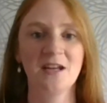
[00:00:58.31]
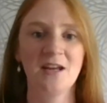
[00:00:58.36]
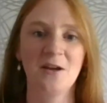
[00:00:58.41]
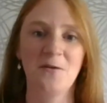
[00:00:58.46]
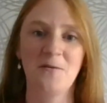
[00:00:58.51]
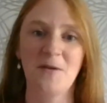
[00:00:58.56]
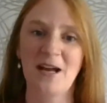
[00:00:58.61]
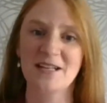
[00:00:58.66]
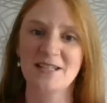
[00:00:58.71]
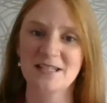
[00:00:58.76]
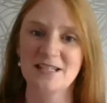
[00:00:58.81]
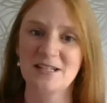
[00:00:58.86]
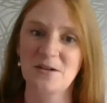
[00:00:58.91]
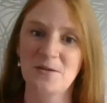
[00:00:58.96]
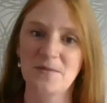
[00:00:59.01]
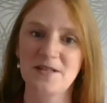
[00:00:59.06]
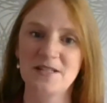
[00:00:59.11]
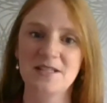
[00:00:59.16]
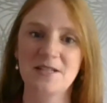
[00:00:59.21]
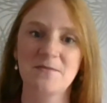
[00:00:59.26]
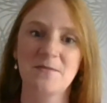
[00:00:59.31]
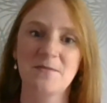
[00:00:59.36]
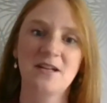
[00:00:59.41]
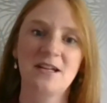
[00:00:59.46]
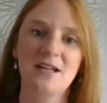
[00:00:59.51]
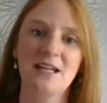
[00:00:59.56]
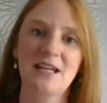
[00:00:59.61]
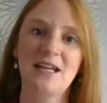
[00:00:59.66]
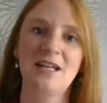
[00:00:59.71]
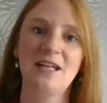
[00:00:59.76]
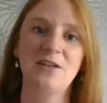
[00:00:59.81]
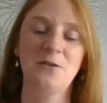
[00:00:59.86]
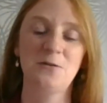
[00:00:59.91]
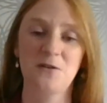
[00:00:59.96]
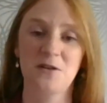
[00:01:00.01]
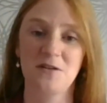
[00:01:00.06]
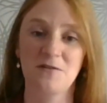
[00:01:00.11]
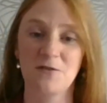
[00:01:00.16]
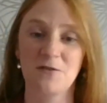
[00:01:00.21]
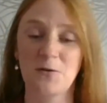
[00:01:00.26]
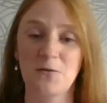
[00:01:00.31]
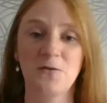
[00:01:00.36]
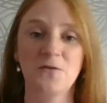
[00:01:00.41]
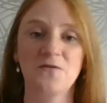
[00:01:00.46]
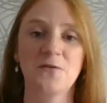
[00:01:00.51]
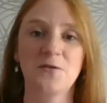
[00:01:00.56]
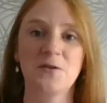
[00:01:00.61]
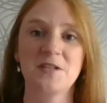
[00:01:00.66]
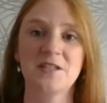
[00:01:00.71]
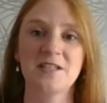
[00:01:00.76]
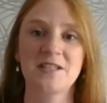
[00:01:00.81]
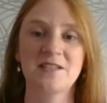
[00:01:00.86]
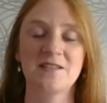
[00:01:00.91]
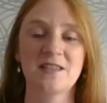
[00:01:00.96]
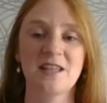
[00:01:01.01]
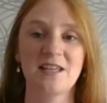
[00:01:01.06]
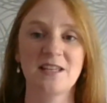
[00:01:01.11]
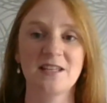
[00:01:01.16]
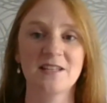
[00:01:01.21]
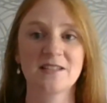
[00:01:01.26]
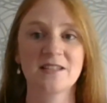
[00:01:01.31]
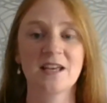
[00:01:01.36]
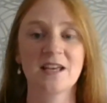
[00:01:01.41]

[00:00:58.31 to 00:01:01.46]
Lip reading: who acts a little bit similarly, you can record voices and things,